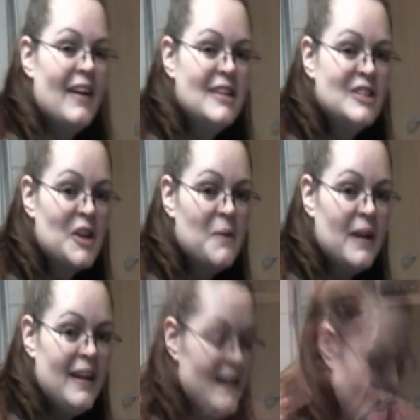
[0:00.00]
here in
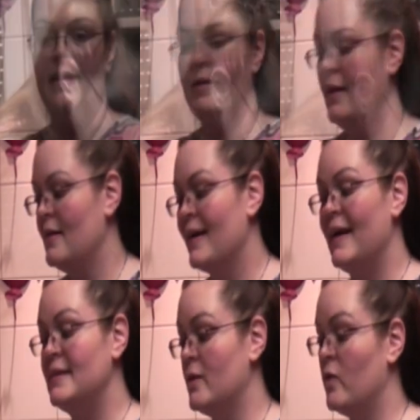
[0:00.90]
Germany. Like
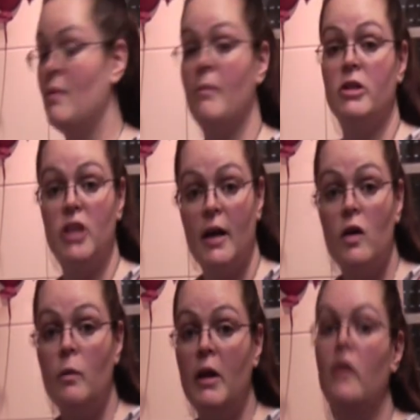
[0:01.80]
I said, remember, check
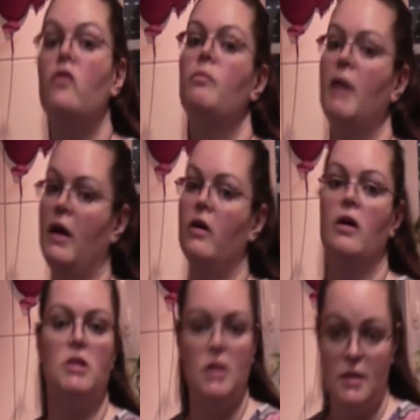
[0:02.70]
your meatloaf. Mine
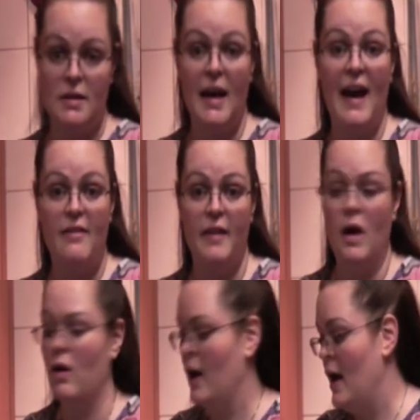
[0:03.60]
cooked just a half an
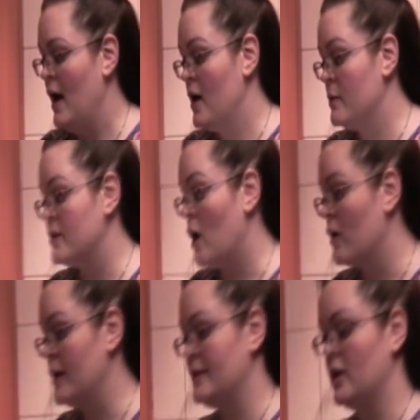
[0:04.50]
hour. It was
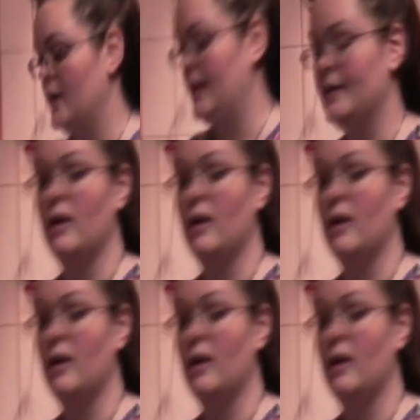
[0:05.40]
already starting to get